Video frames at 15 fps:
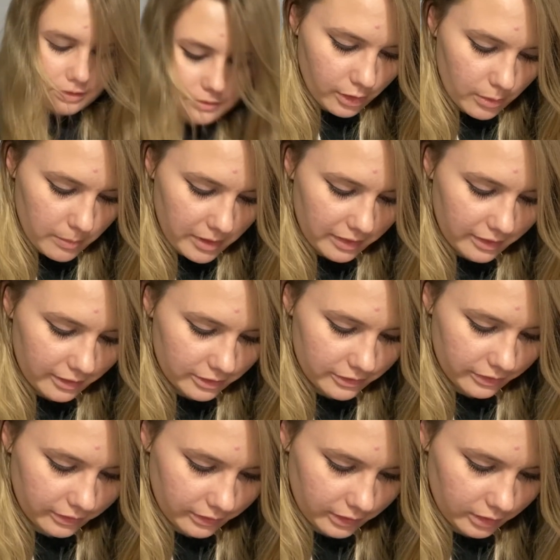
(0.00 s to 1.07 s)
Oh, and
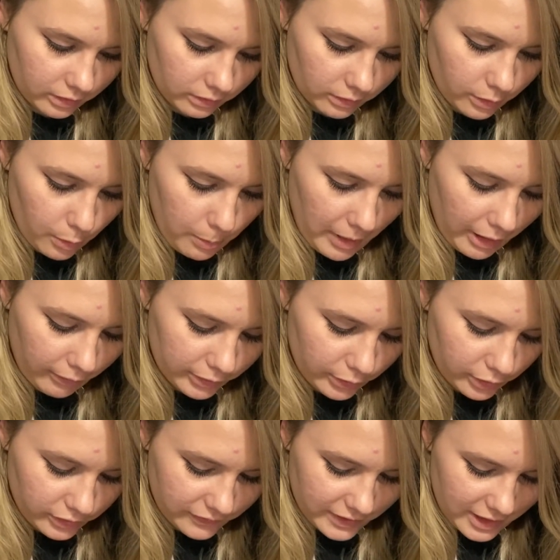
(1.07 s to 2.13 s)
there's the low power
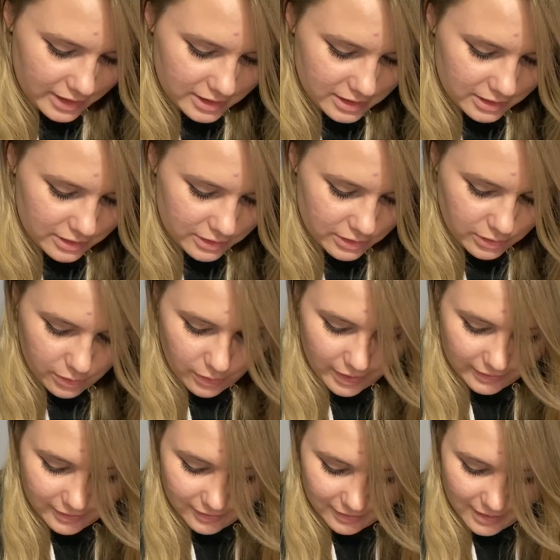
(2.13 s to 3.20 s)
notification, so
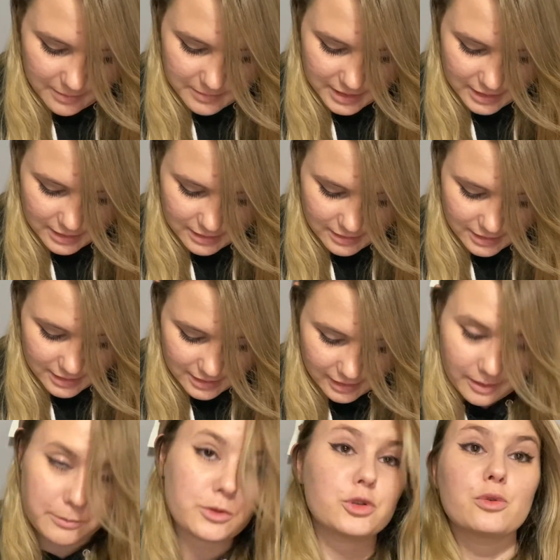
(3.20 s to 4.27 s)
I think that means it's
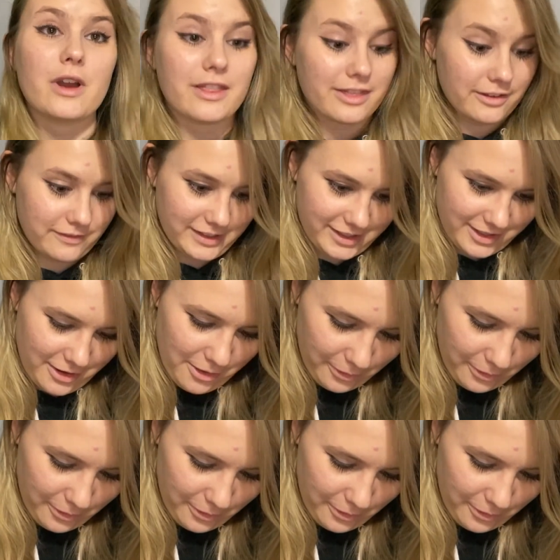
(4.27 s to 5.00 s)
time to end the video.